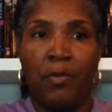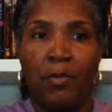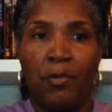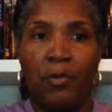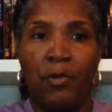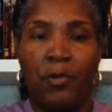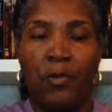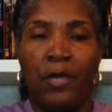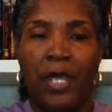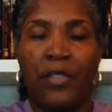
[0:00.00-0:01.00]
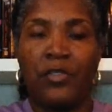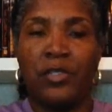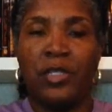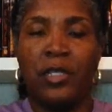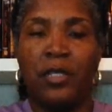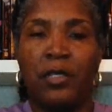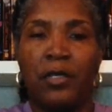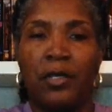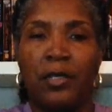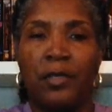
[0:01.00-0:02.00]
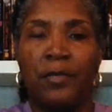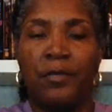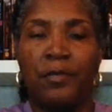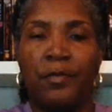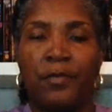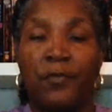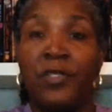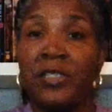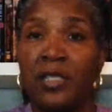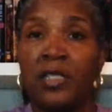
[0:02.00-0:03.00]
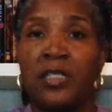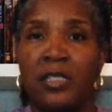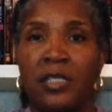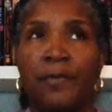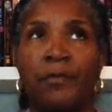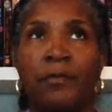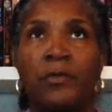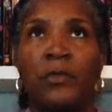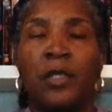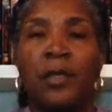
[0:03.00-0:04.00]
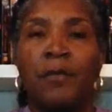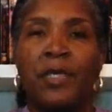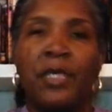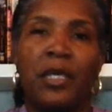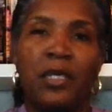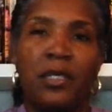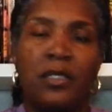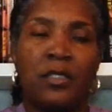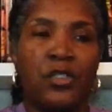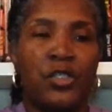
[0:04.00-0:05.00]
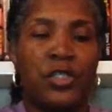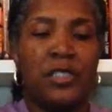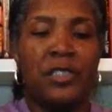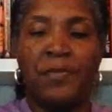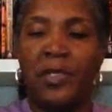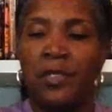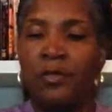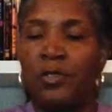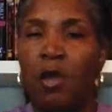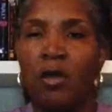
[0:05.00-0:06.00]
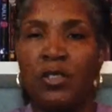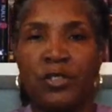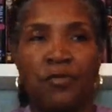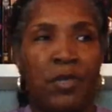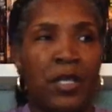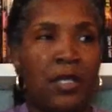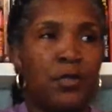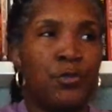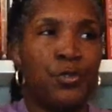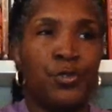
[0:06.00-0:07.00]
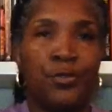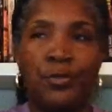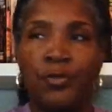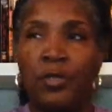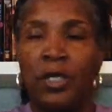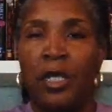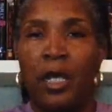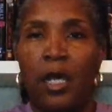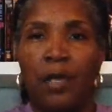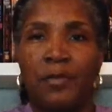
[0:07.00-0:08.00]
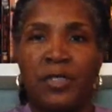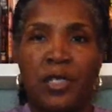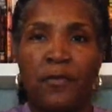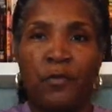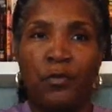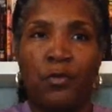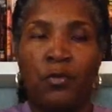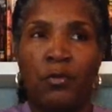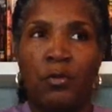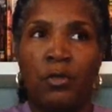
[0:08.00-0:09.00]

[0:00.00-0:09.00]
or or actually a, a facility because she's been tossed around to um, several